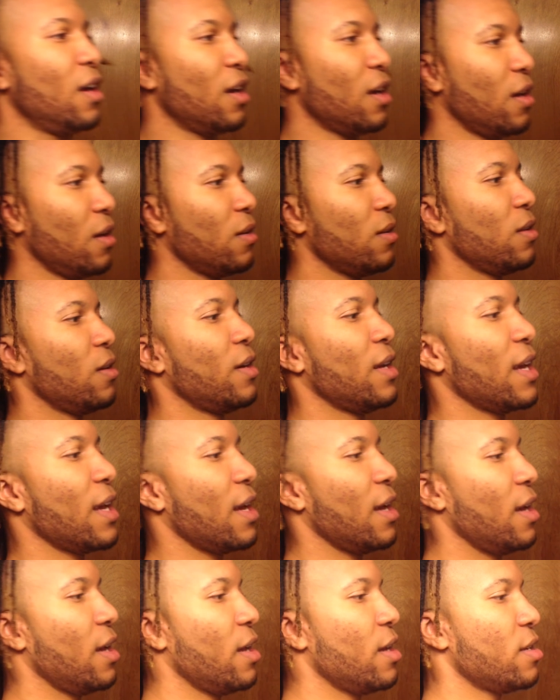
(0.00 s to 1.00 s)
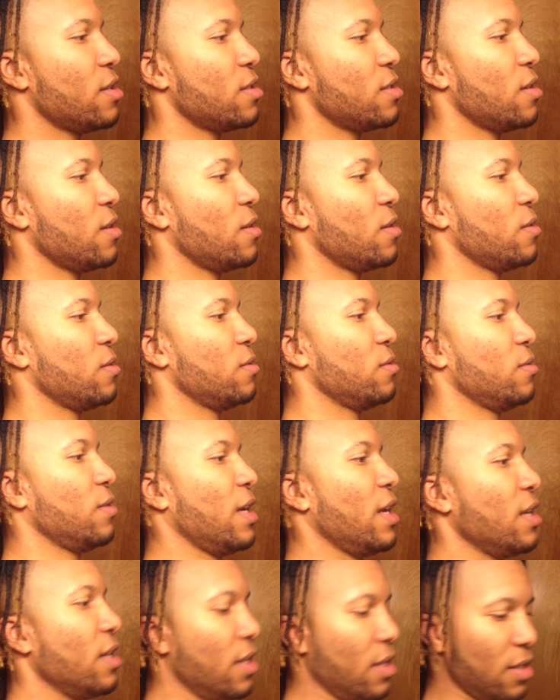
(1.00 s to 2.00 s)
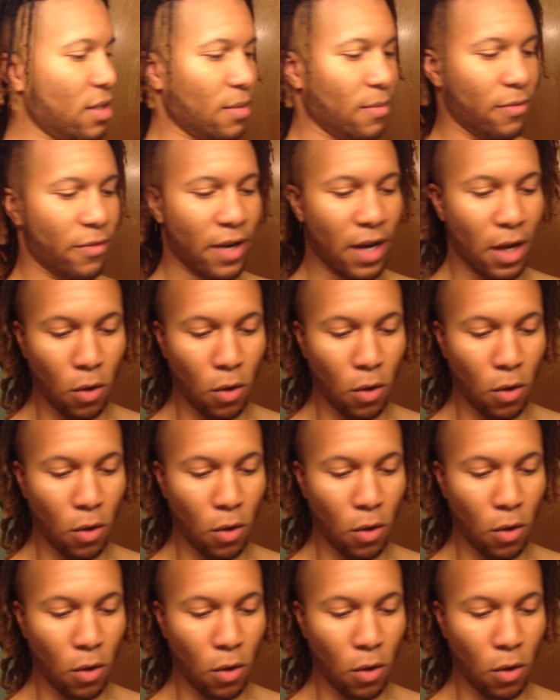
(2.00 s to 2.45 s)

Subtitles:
Oh Lord, I got ant shell. I need some red.